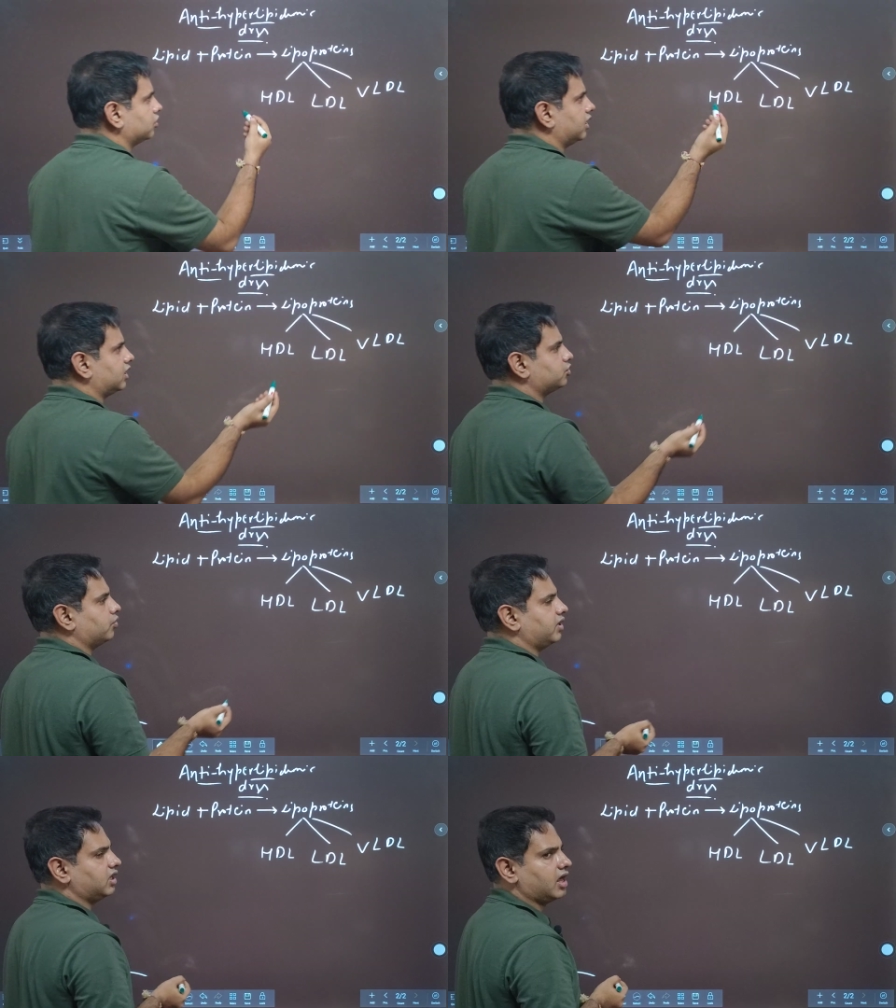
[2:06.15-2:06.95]
So there are so
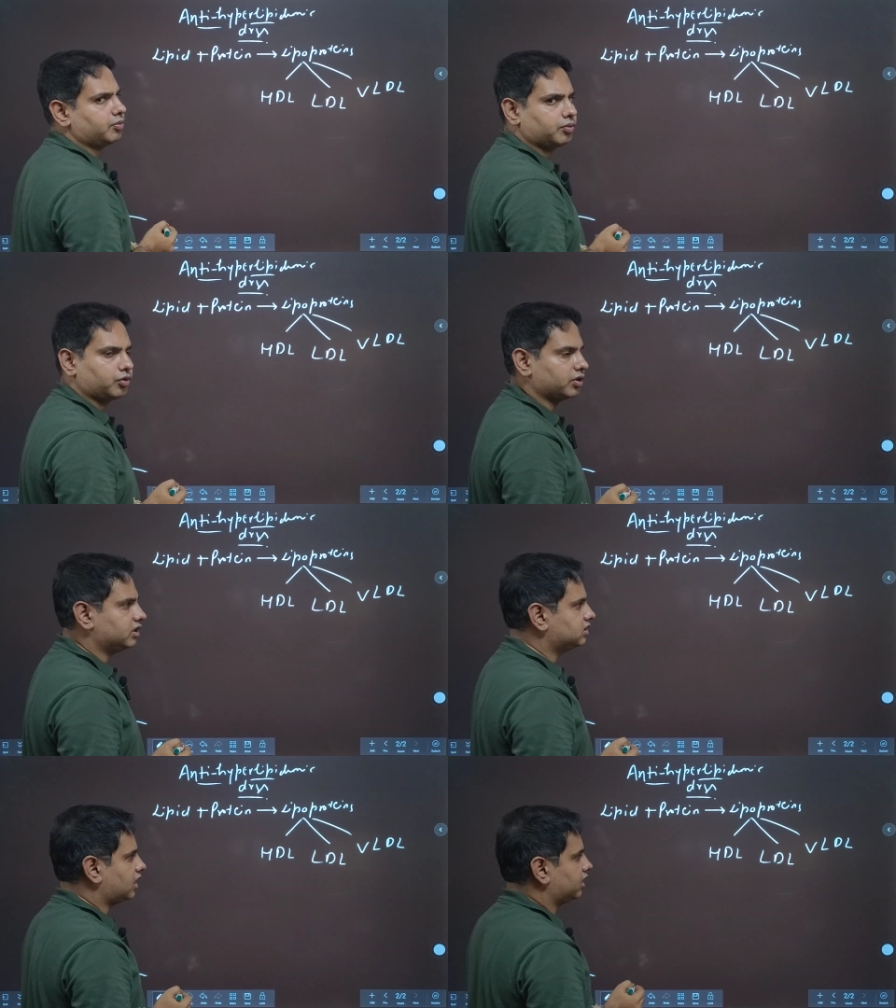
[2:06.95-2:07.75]
many
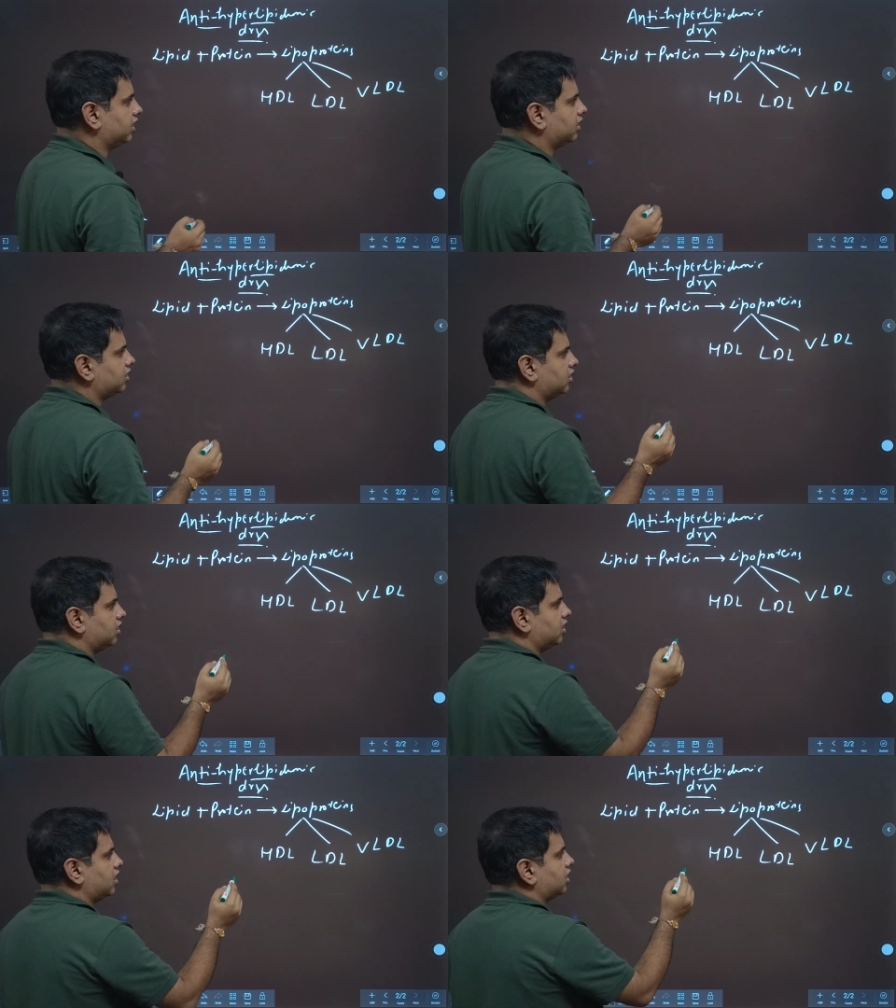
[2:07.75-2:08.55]
lipoproteins are there.
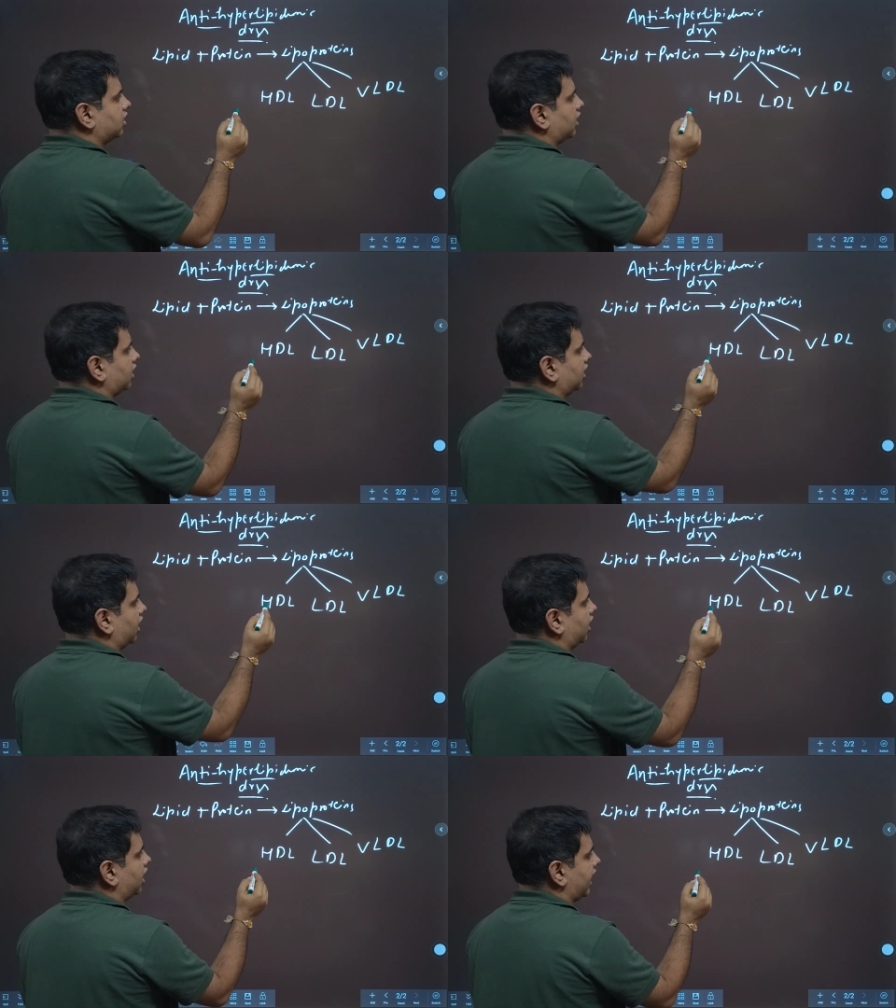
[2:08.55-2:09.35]

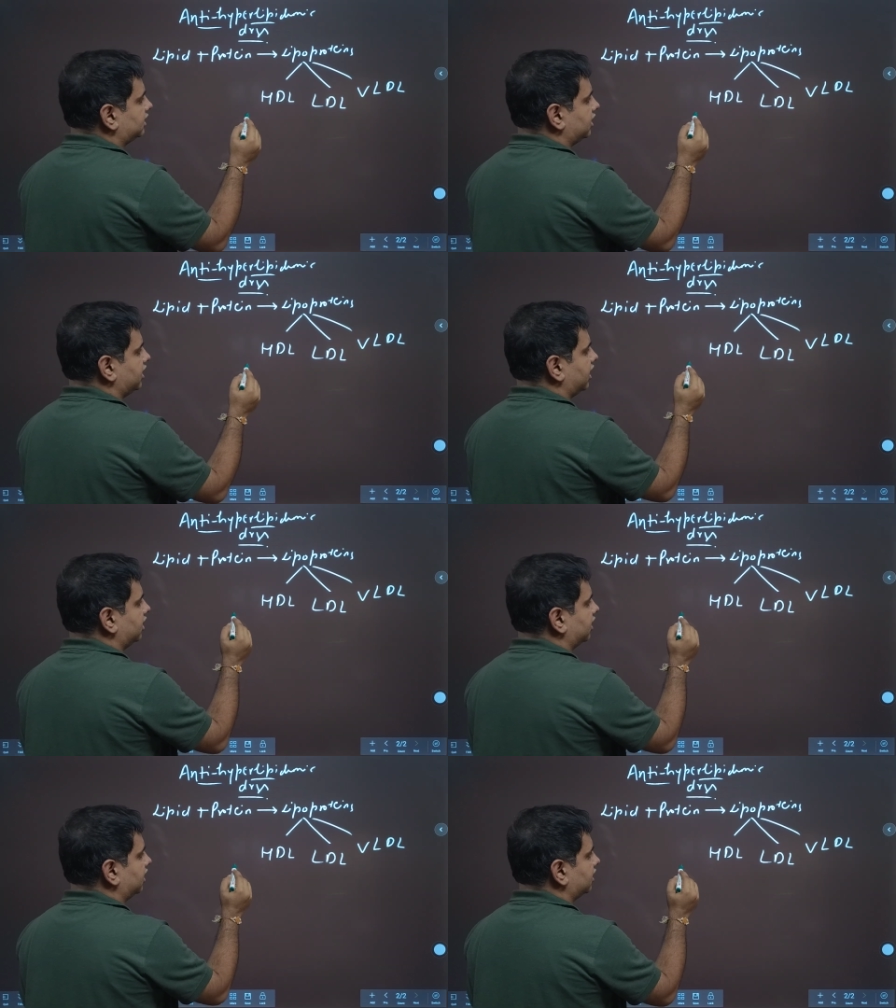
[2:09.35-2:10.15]

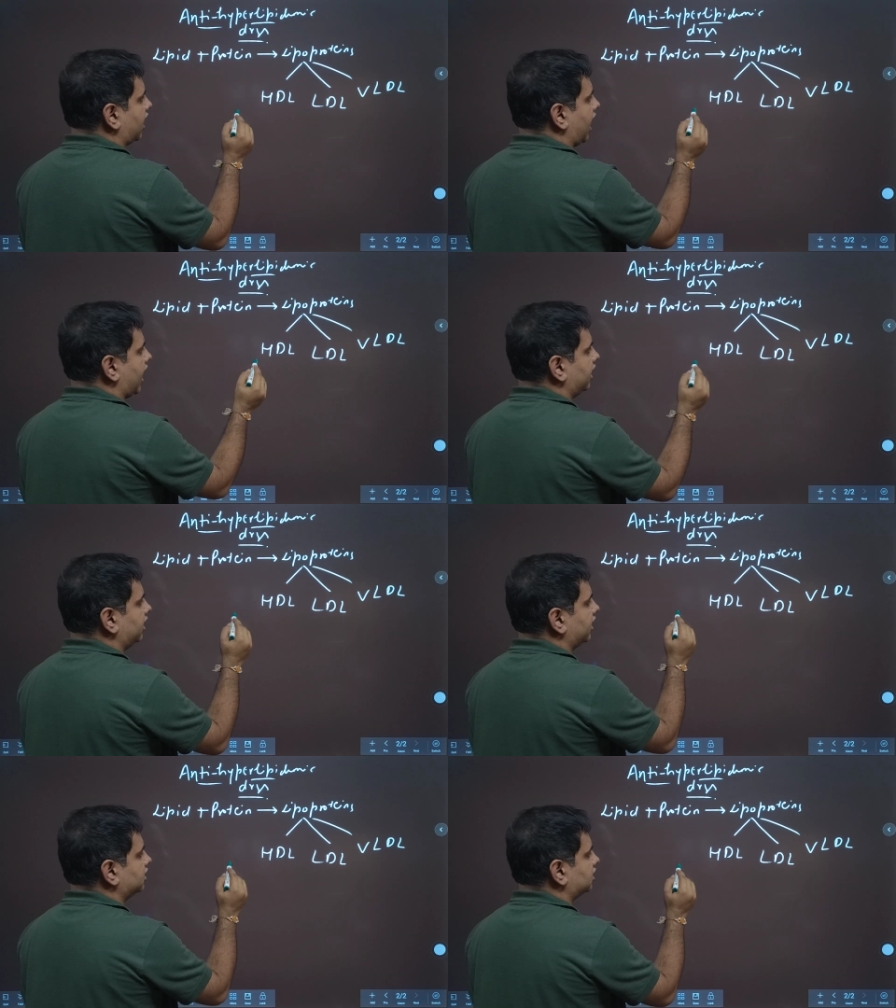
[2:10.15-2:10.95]
HDL, that is the high
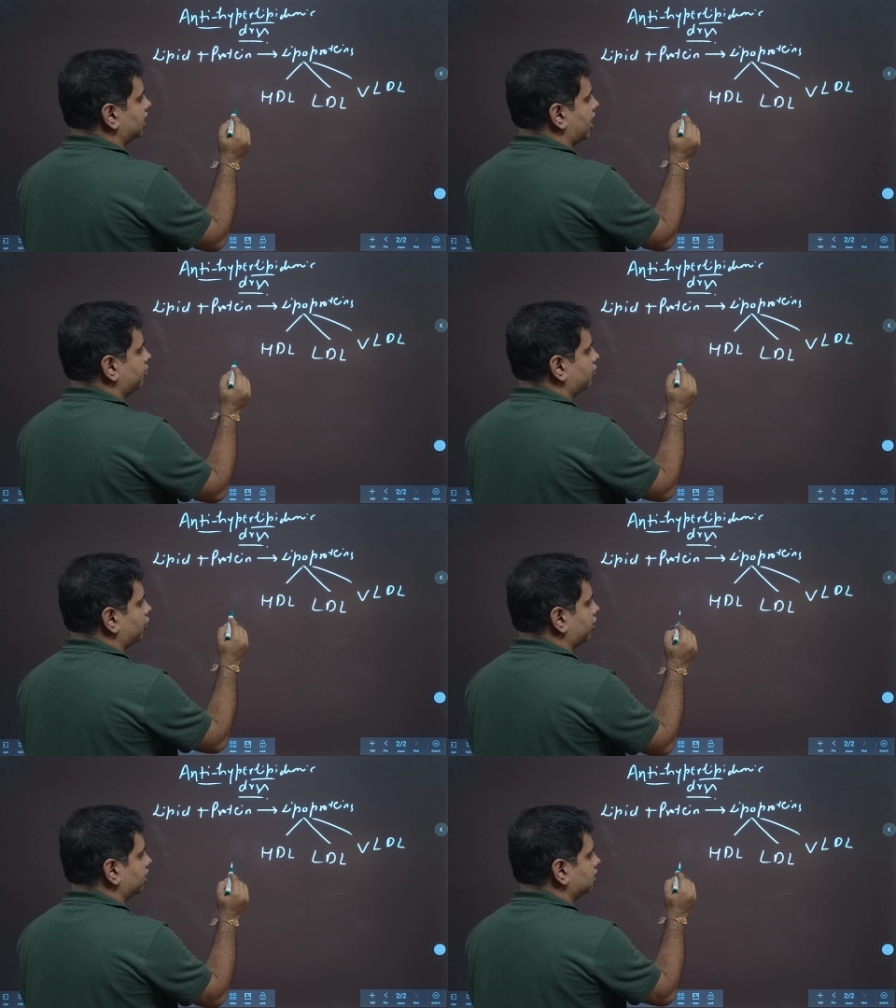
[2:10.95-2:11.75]
density
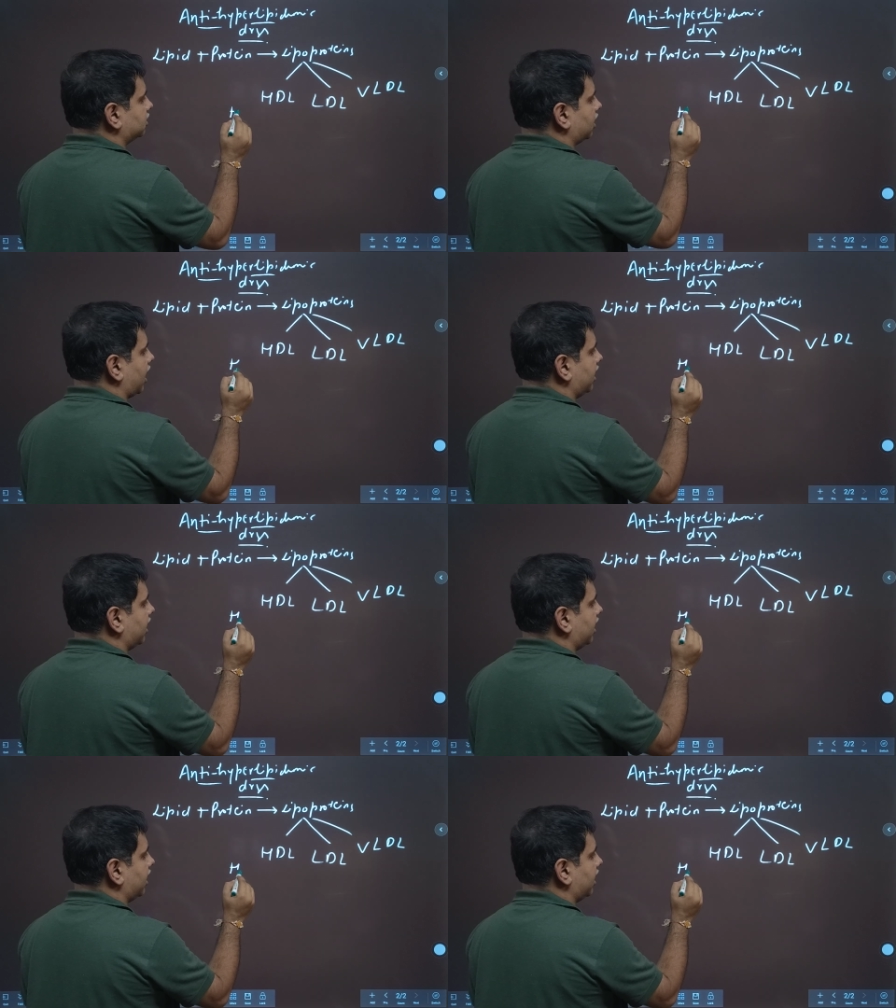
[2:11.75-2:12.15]
lipoproteins,